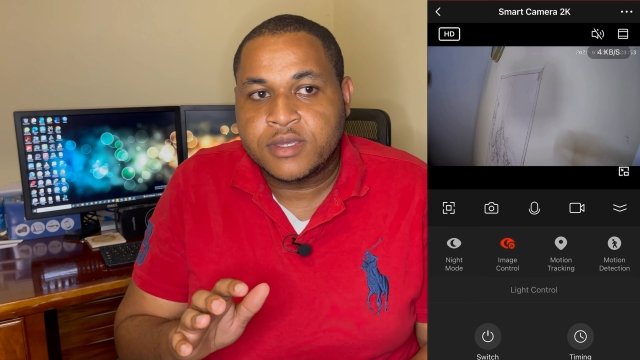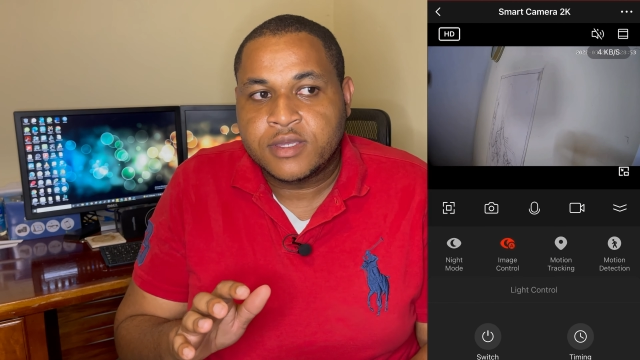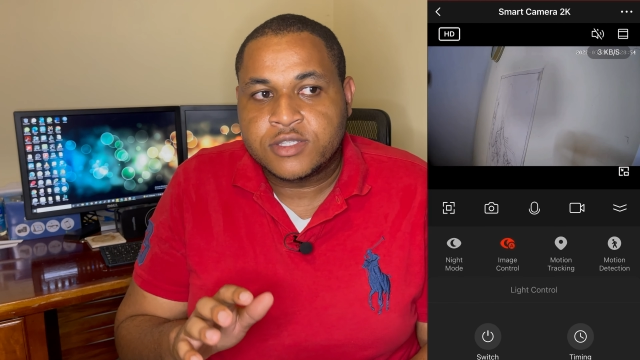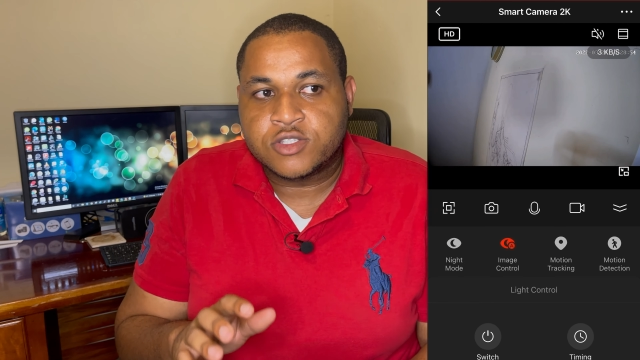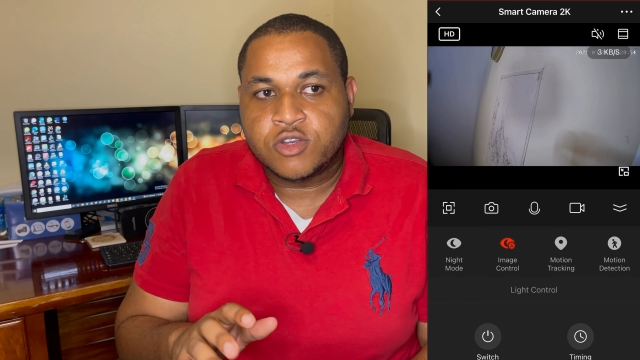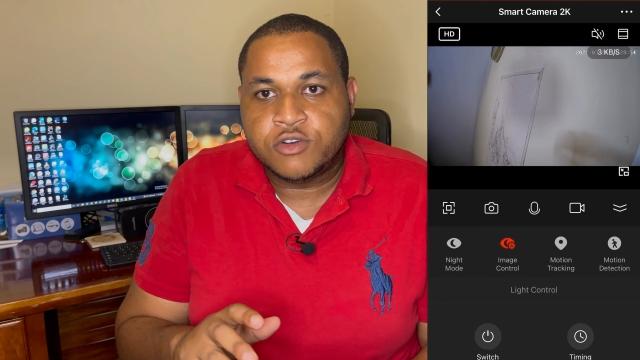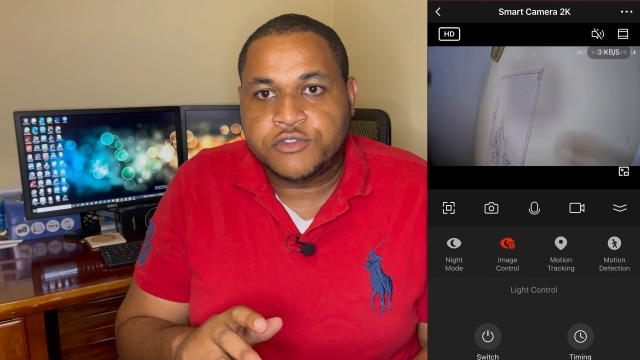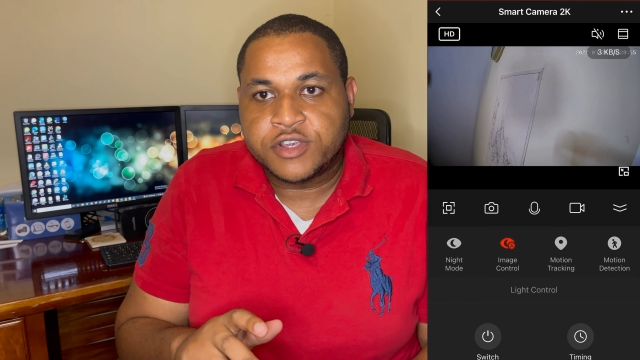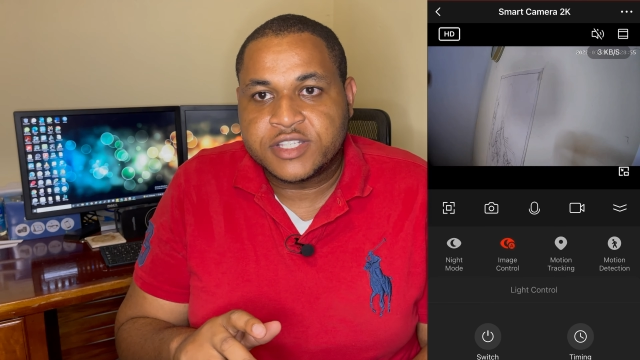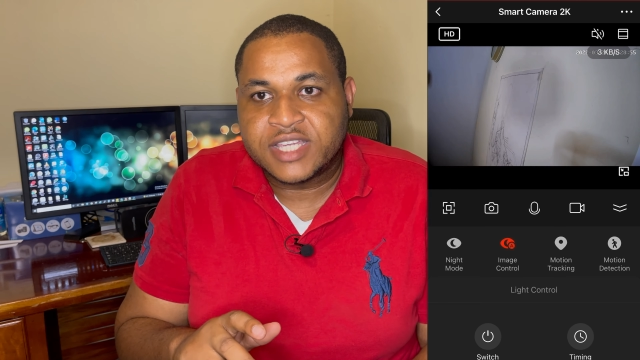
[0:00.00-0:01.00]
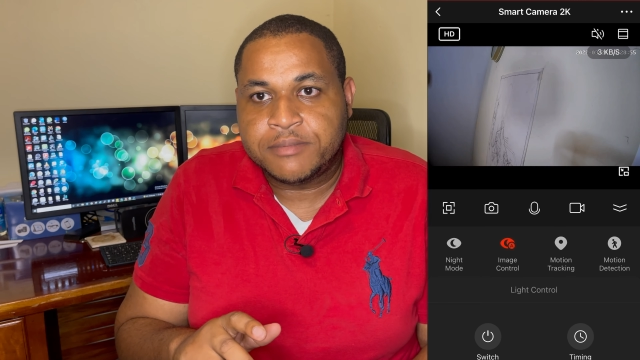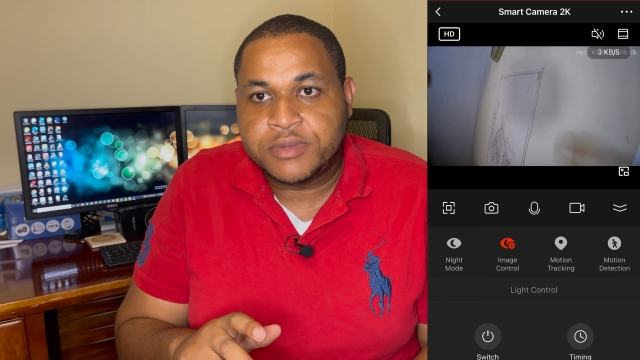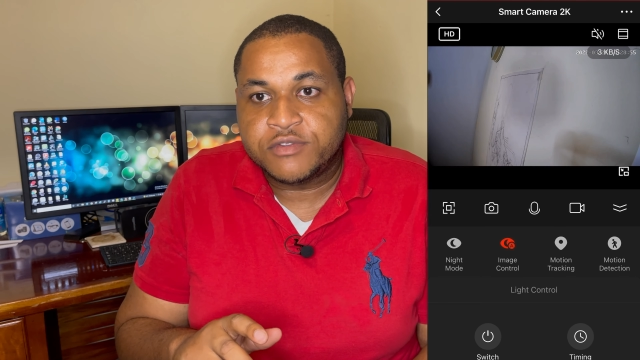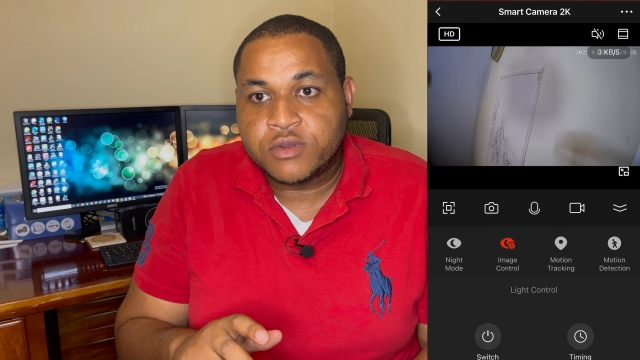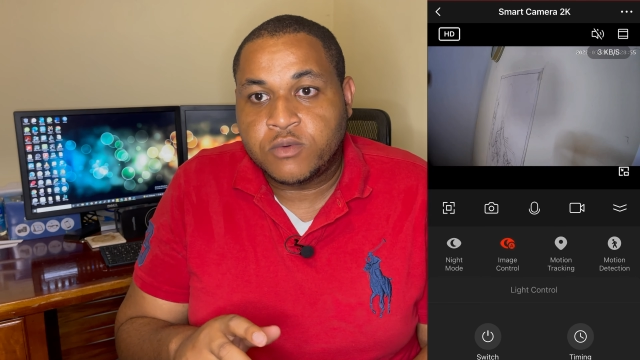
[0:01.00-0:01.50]
So for example,
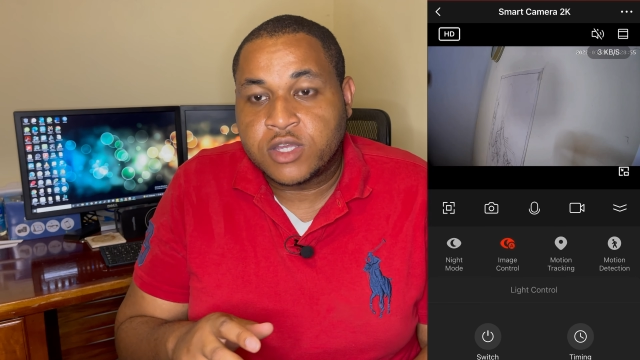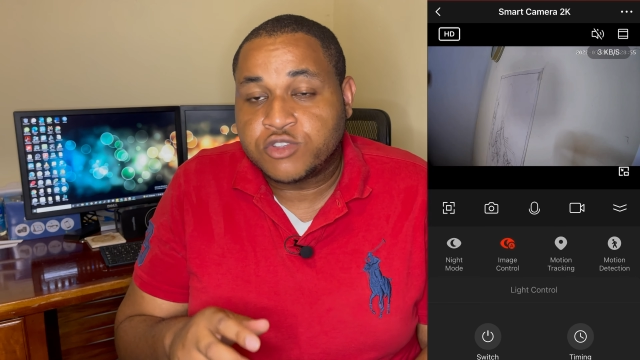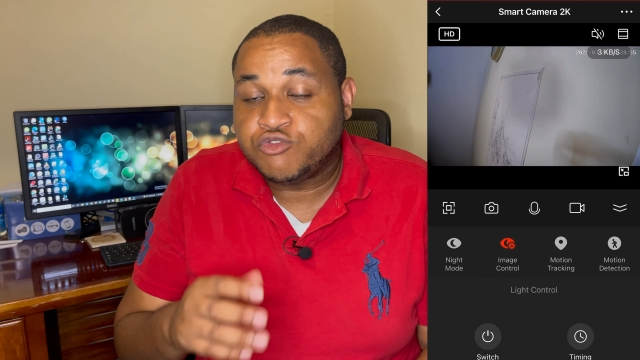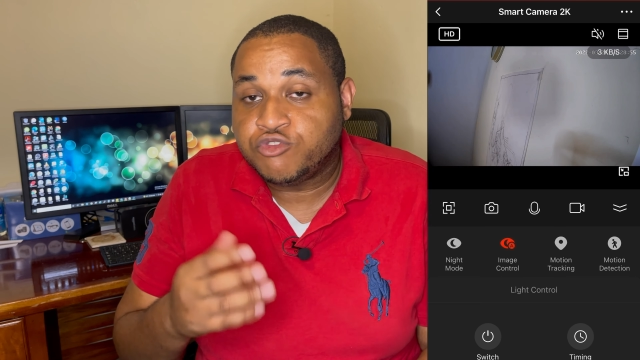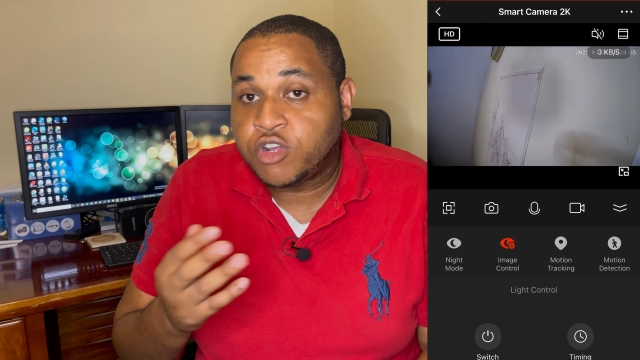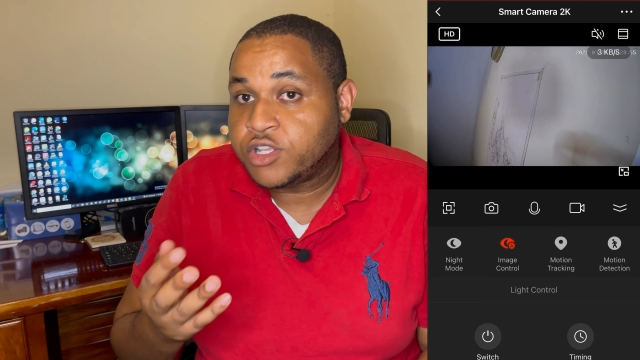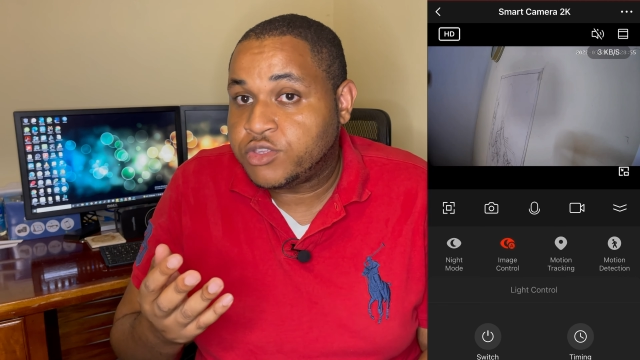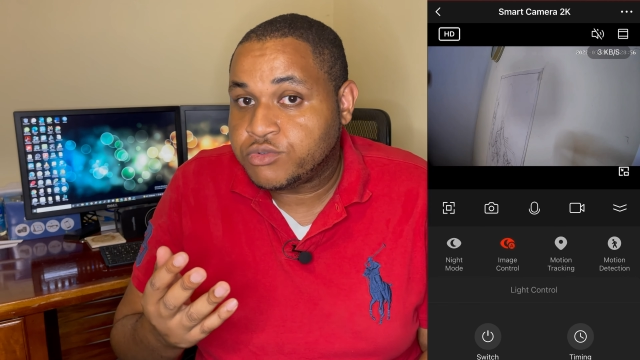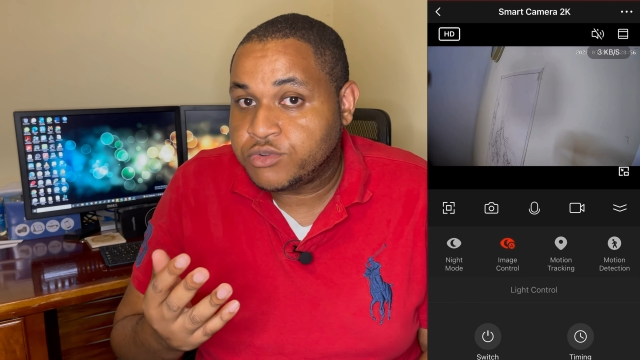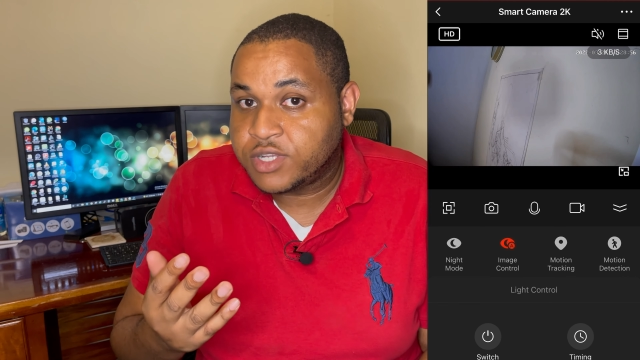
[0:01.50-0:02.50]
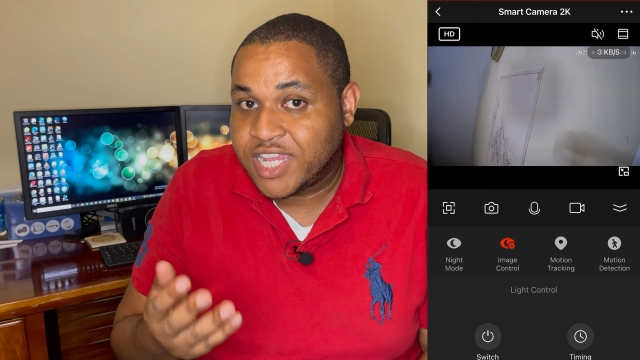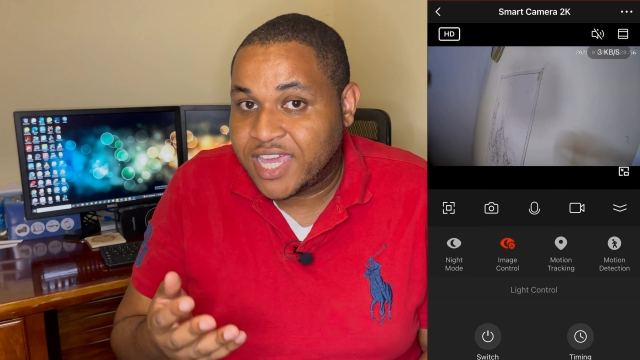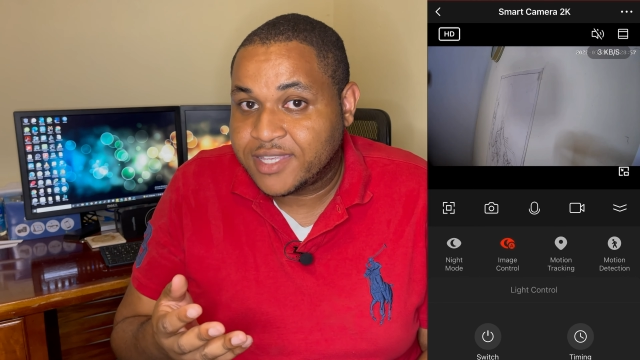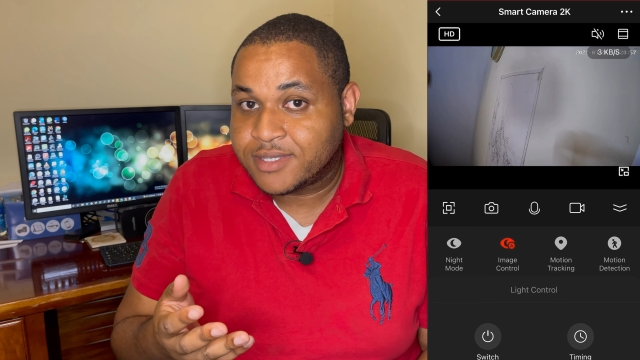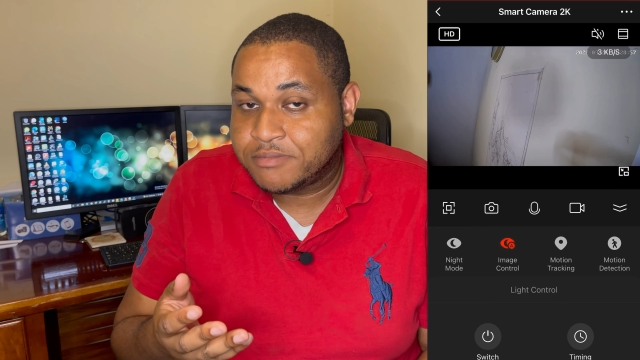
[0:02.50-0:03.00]
if you want to run it through the
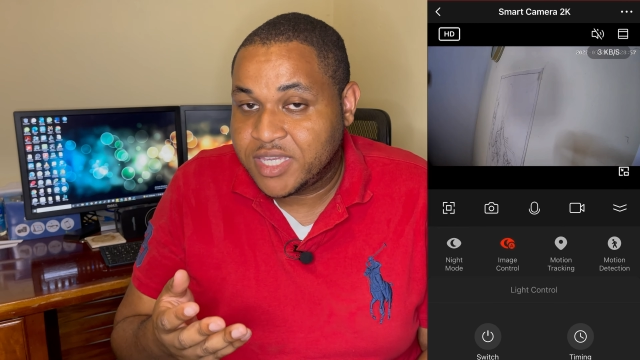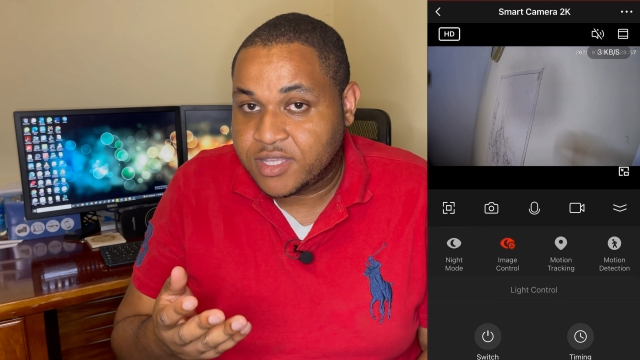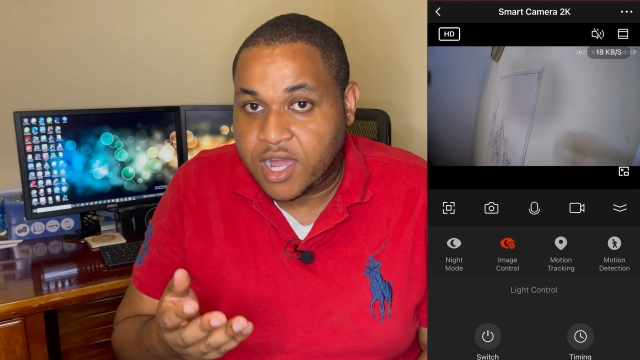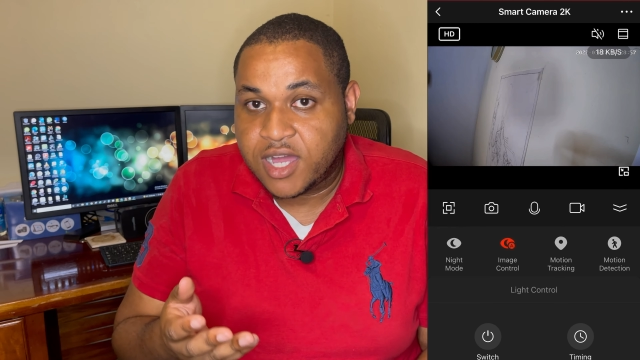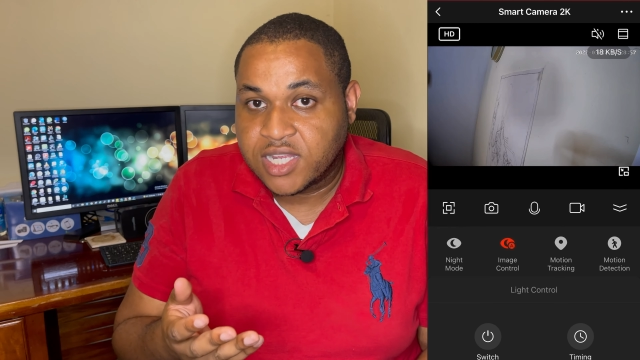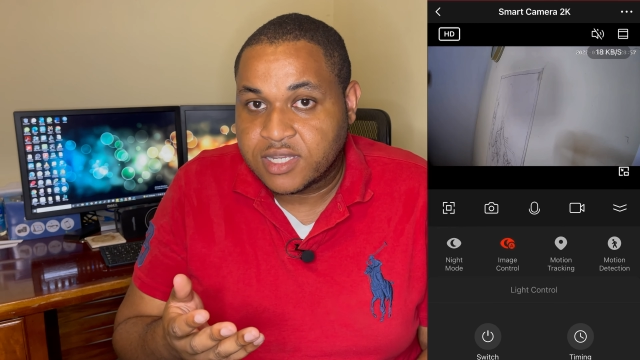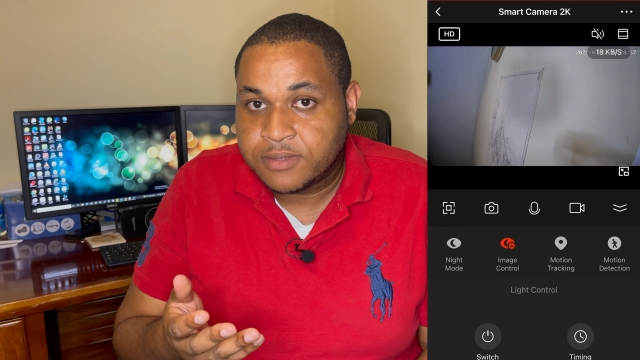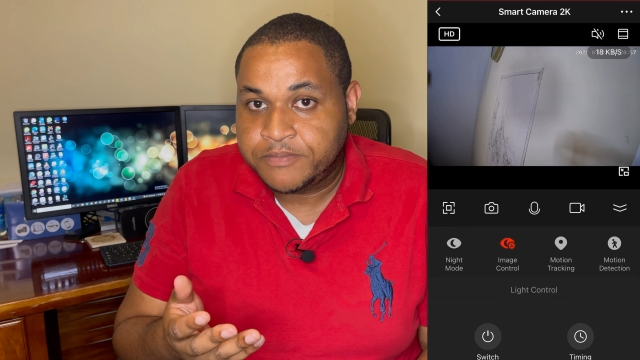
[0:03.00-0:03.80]
night being on,